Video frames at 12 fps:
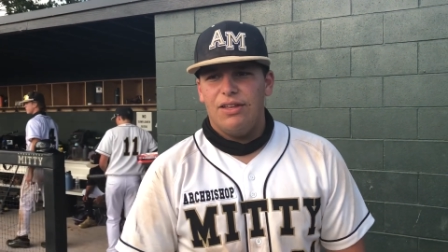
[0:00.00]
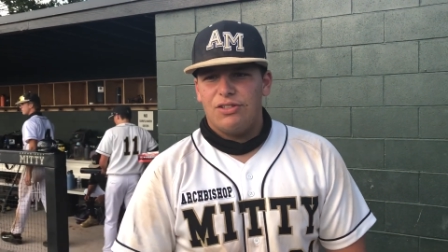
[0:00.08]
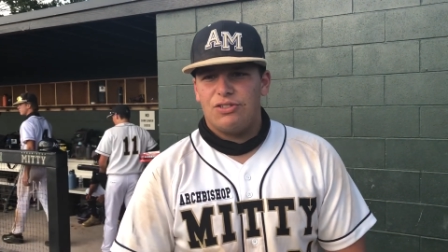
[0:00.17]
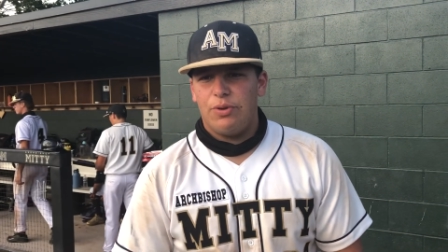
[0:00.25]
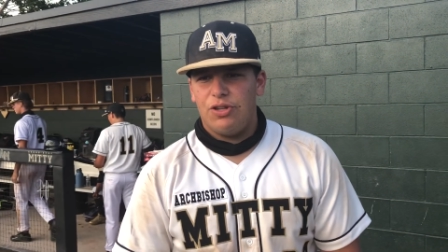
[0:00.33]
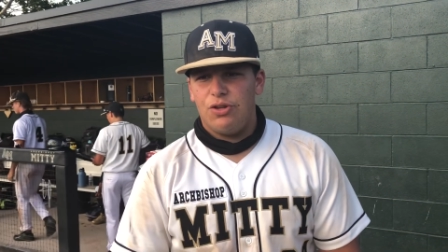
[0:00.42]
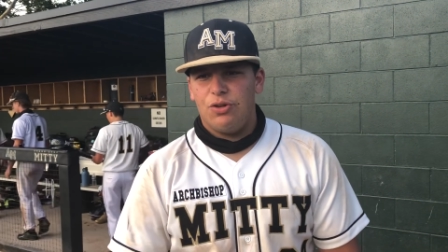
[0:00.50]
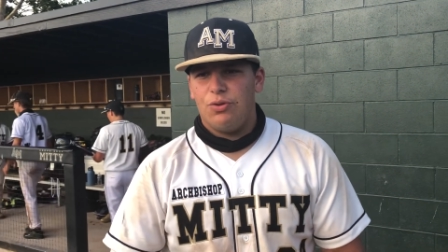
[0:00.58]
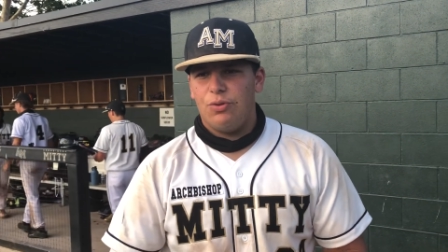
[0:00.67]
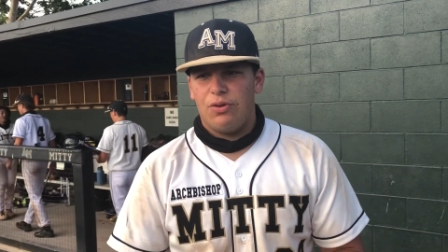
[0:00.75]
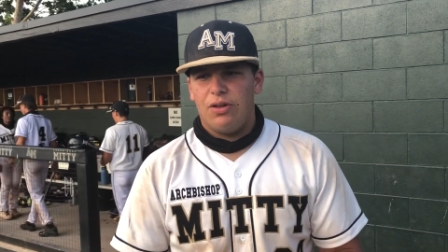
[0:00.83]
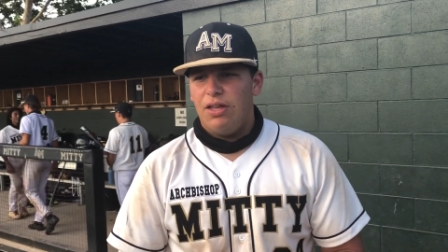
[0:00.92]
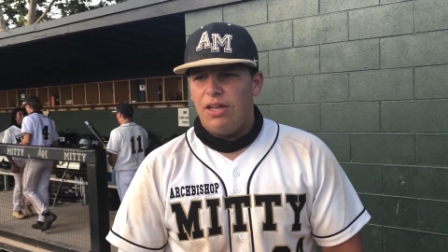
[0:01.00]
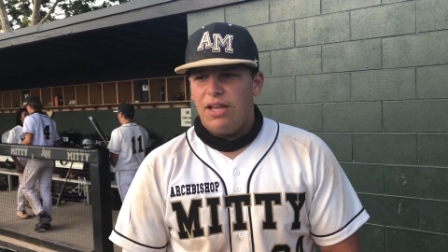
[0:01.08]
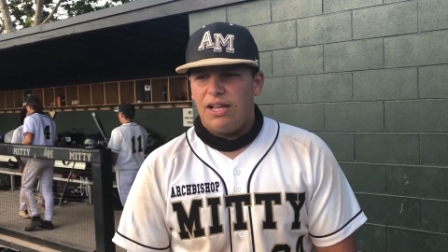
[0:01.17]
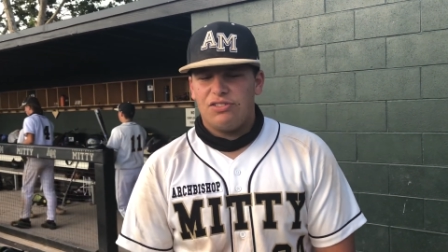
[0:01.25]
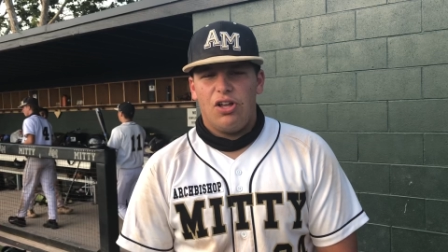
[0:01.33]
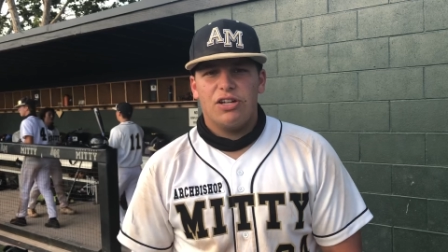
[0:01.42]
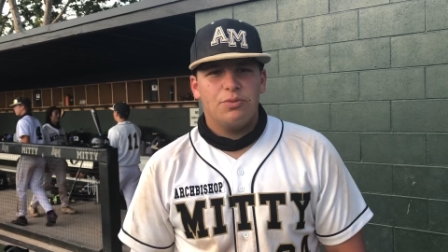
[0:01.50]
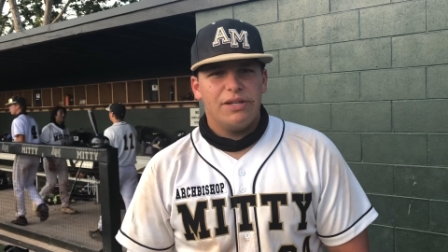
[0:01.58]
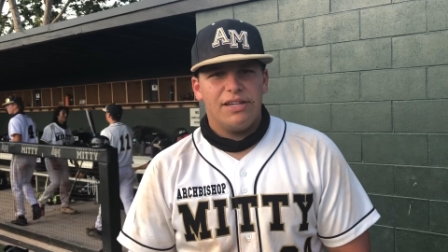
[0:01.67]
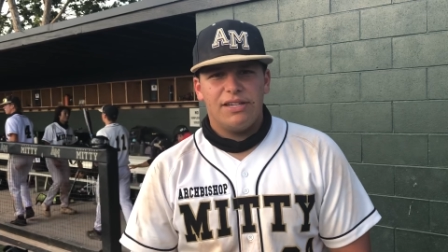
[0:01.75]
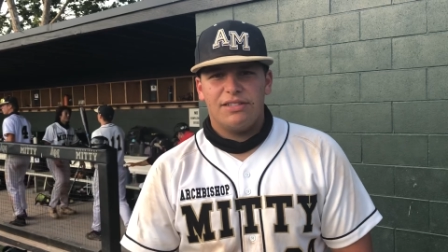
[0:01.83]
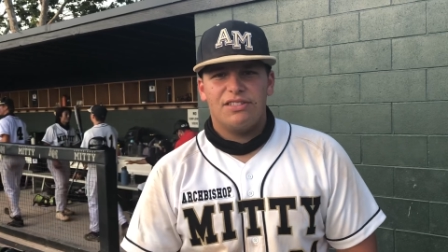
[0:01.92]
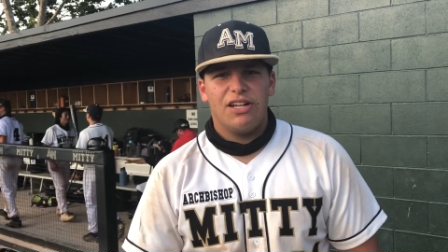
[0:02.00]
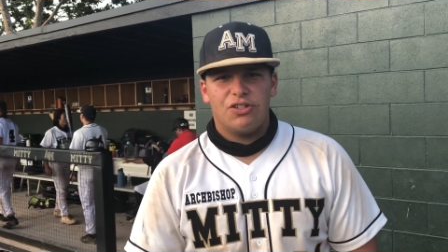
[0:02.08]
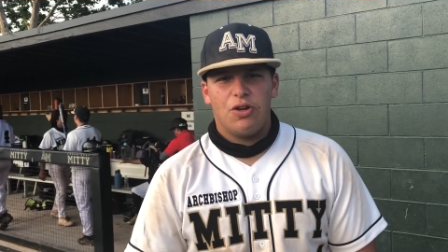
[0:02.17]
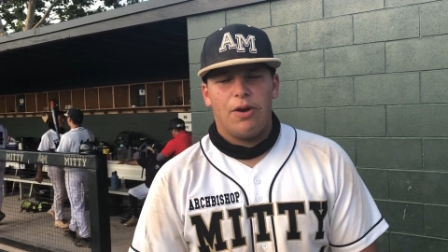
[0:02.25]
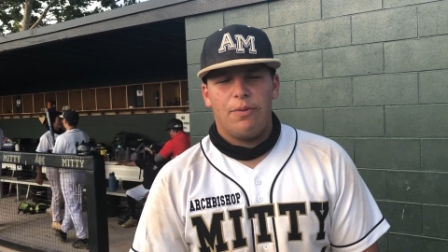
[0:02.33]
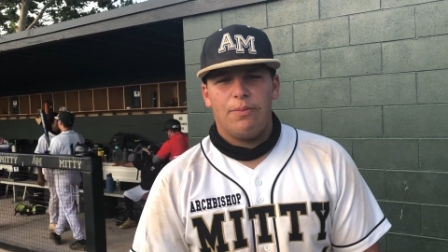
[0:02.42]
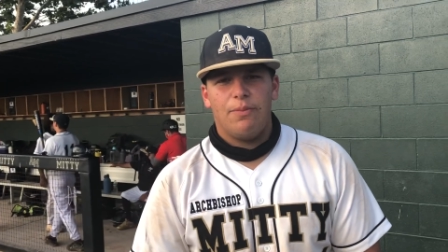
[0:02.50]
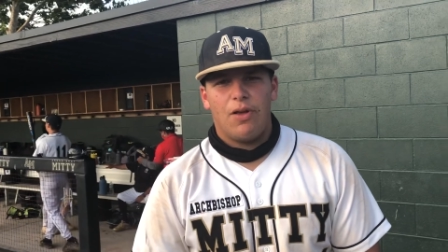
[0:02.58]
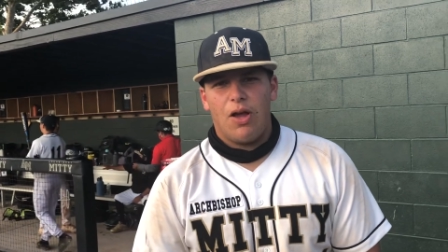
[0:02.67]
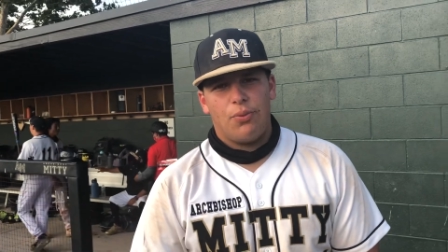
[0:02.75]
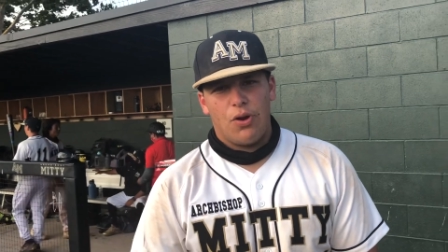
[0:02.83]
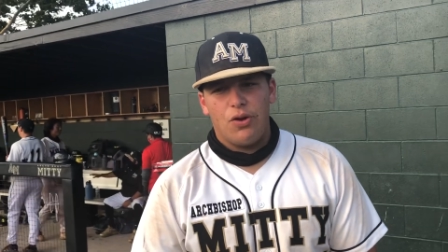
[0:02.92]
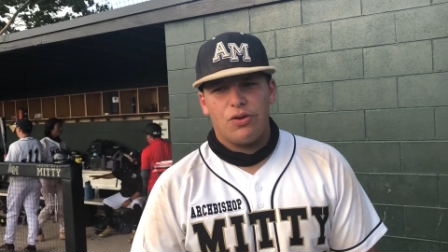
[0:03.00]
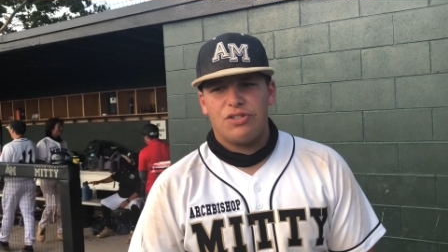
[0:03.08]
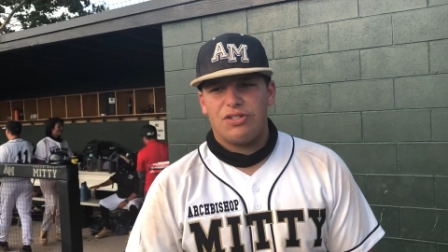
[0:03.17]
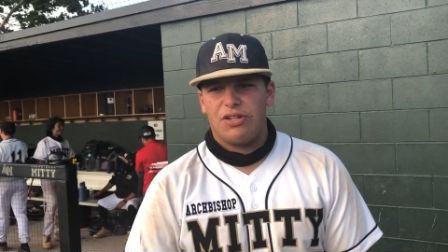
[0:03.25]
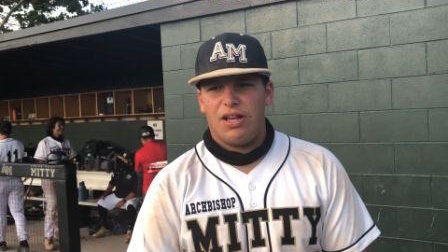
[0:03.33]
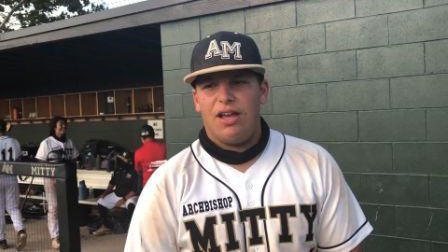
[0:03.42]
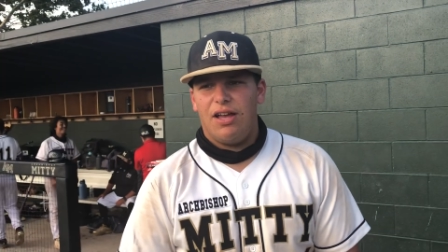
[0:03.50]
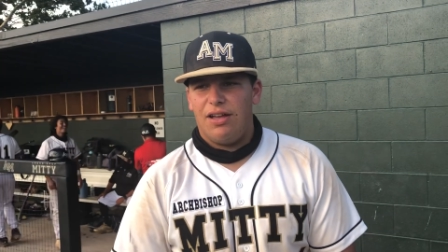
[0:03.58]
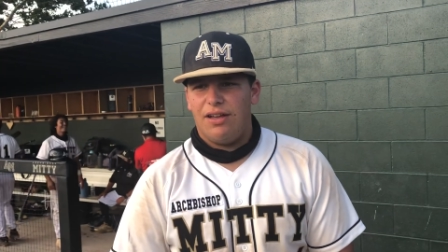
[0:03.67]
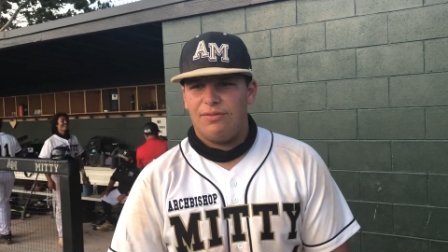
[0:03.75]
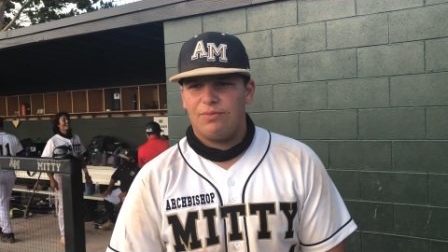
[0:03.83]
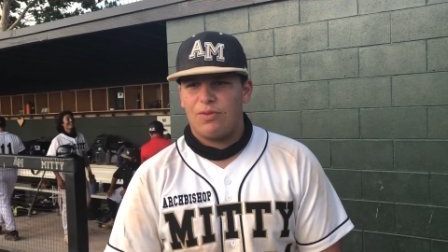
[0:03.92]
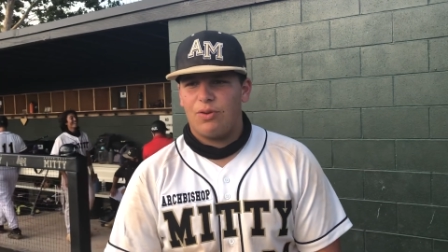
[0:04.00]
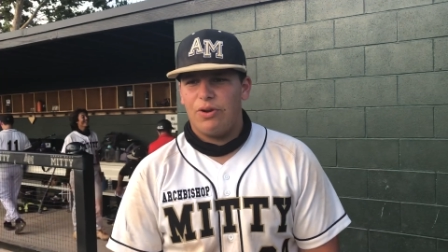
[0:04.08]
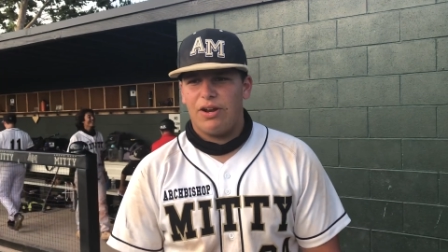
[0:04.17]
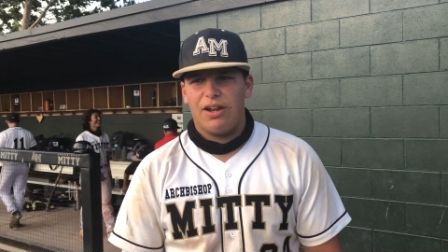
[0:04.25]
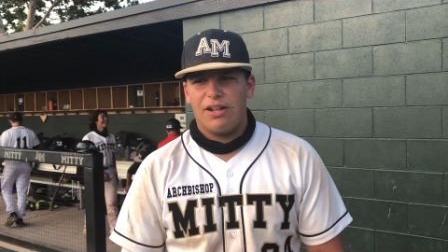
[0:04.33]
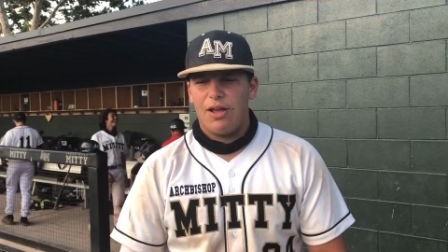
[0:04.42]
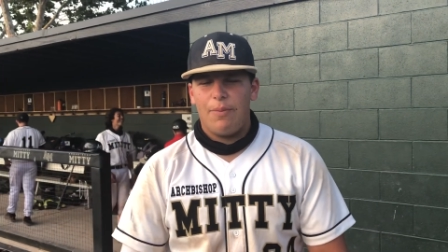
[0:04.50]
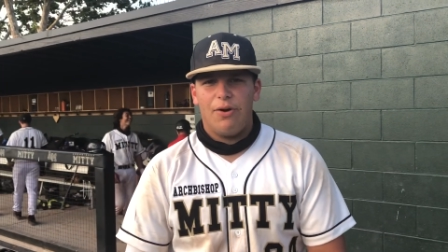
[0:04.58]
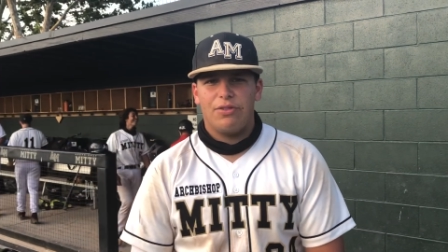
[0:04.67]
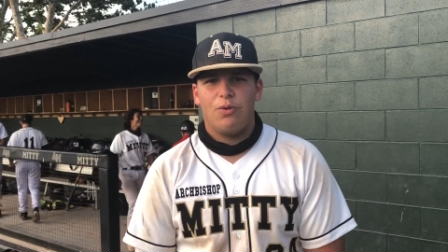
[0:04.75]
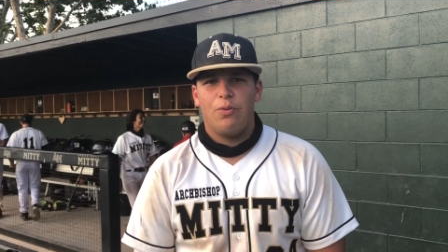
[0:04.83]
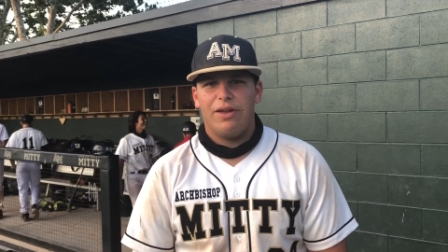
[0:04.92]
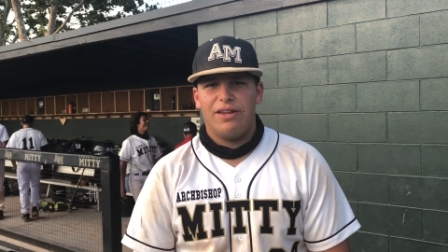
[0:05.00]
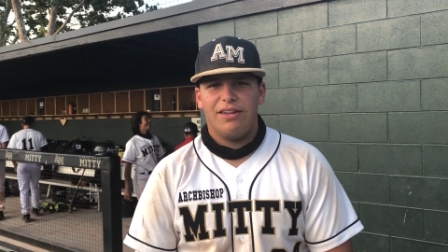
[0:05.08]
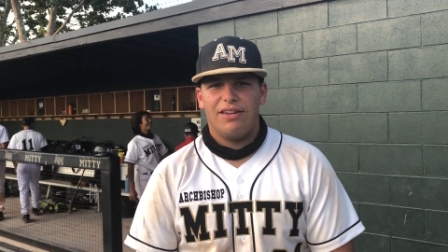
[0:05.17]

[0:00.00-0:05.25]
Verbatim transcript: So we knew as long as we stuck to our approach, uh, we were going to come out with the win.